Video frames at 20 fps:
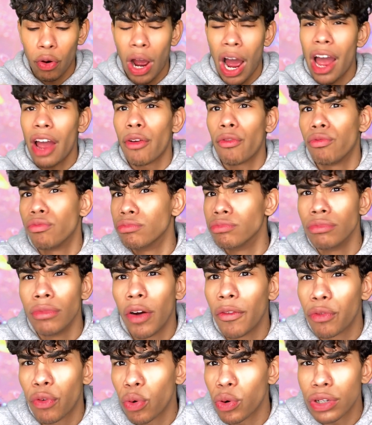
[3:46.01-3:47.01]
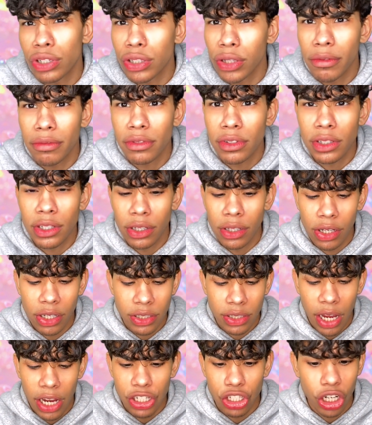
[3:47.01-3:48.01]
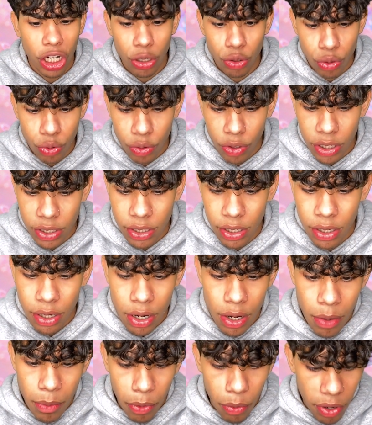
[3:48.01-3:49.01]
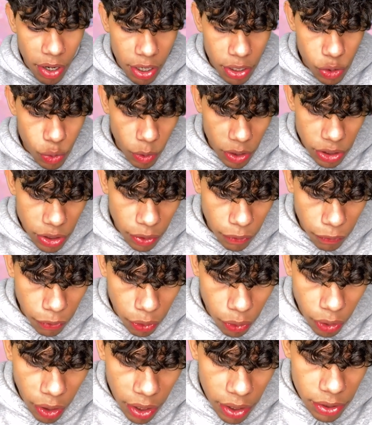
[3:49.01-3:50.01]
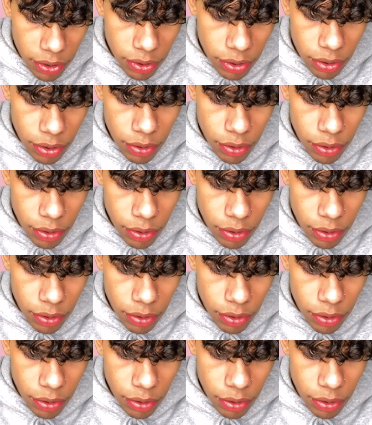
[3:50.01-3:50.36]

I, of course, love Stila's eyeshadows. Who doesn't? But we're going to swatch this for you guys.